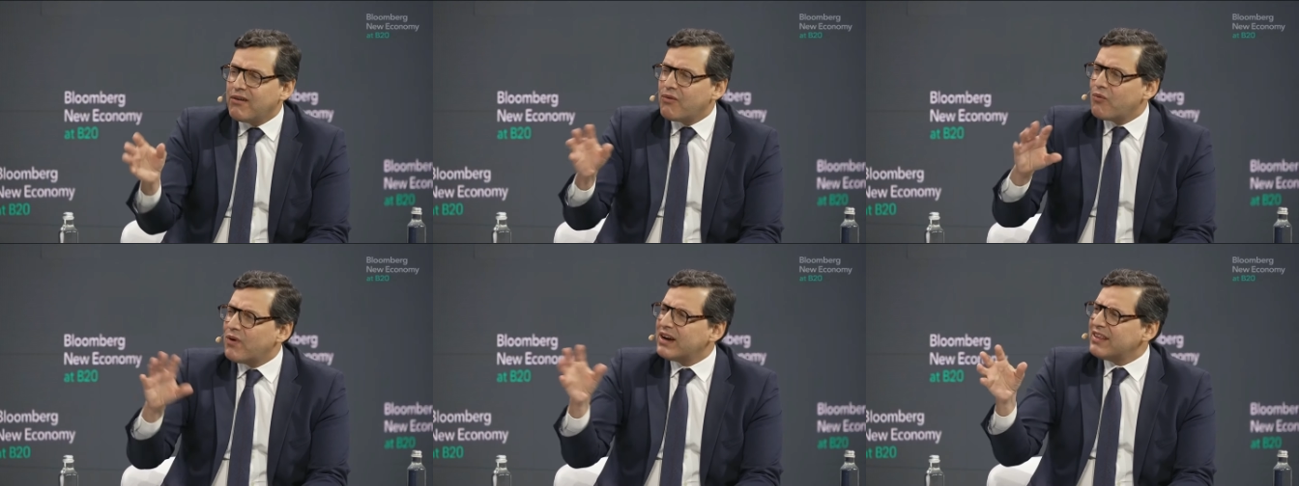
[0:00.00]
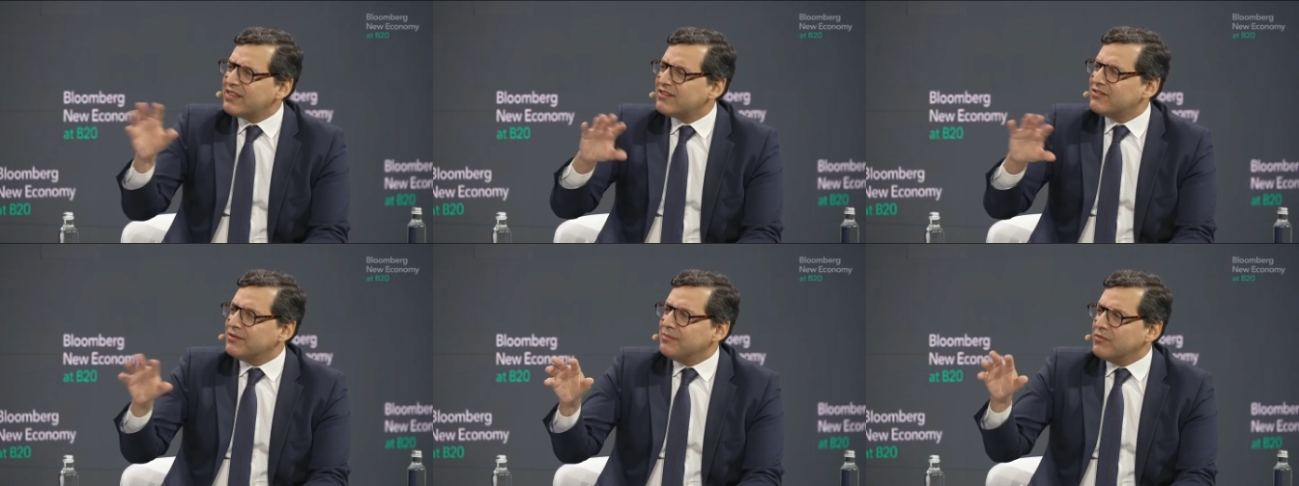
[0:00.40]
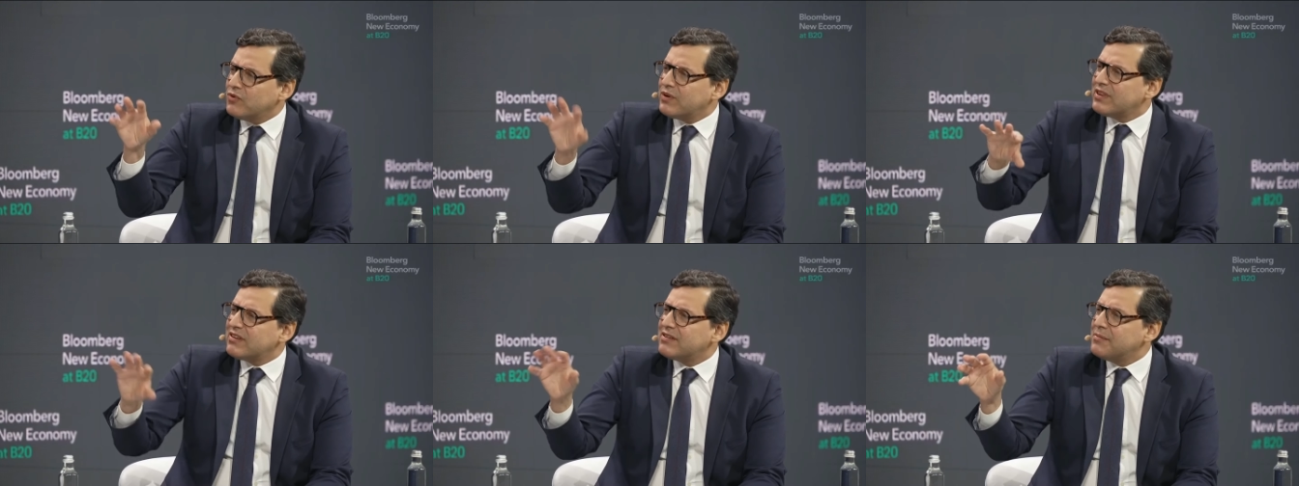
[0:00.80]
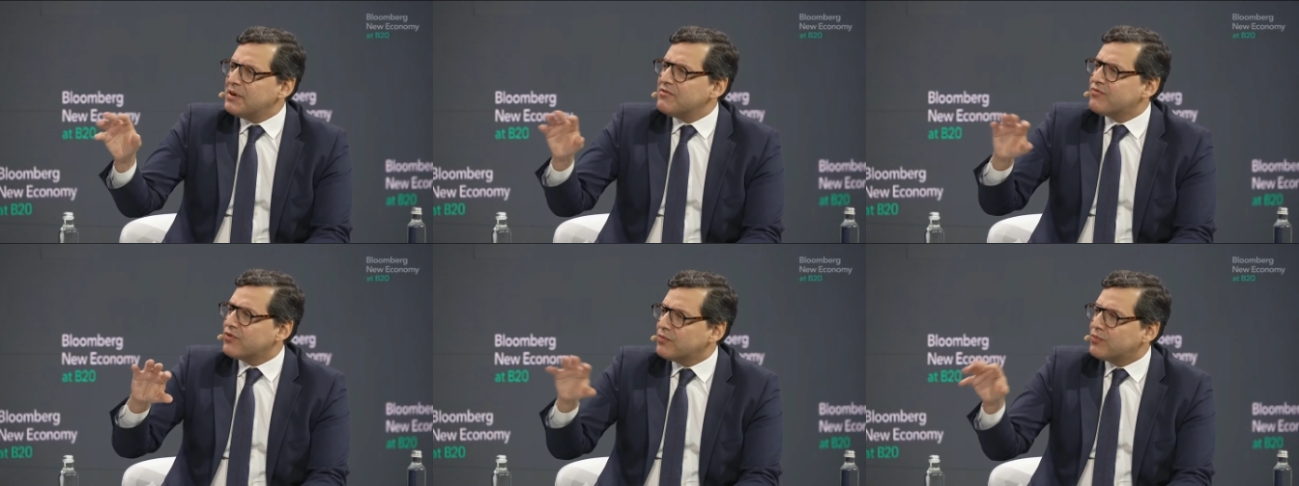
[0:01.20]
What does it
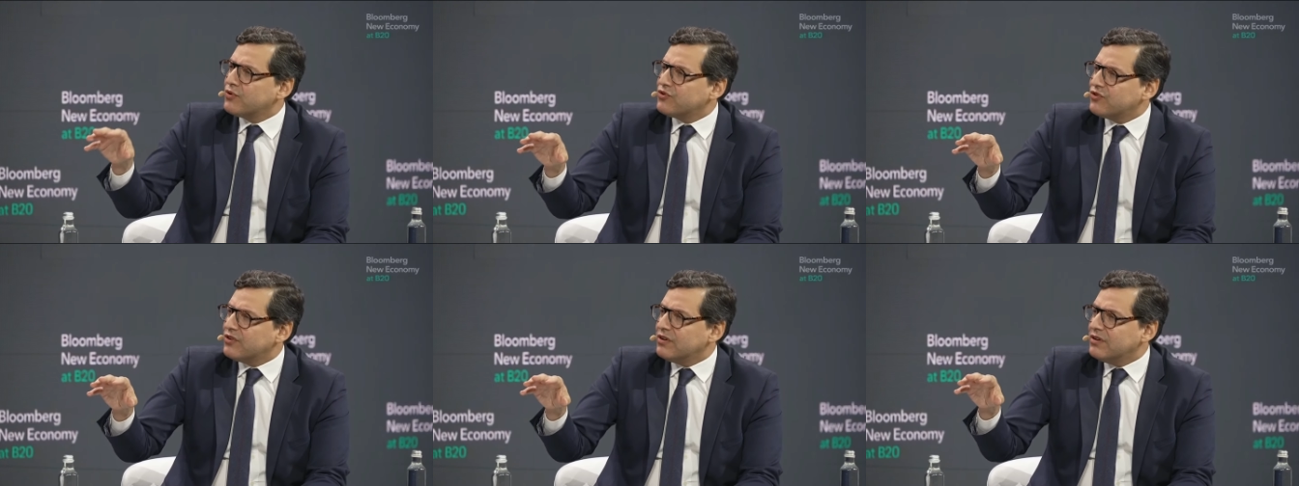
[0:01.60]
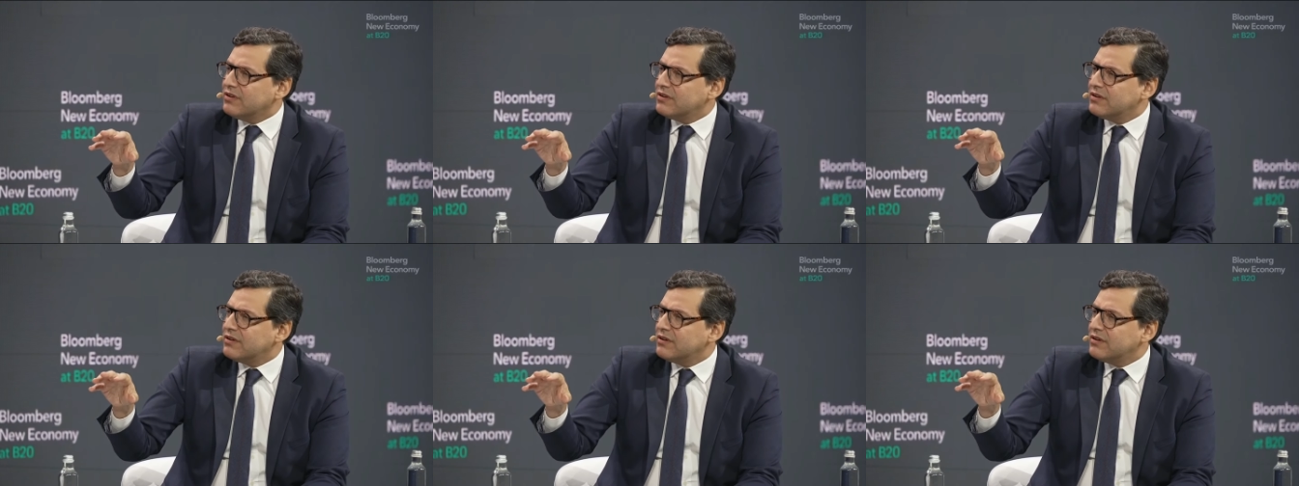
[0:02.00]
mean for Brazil?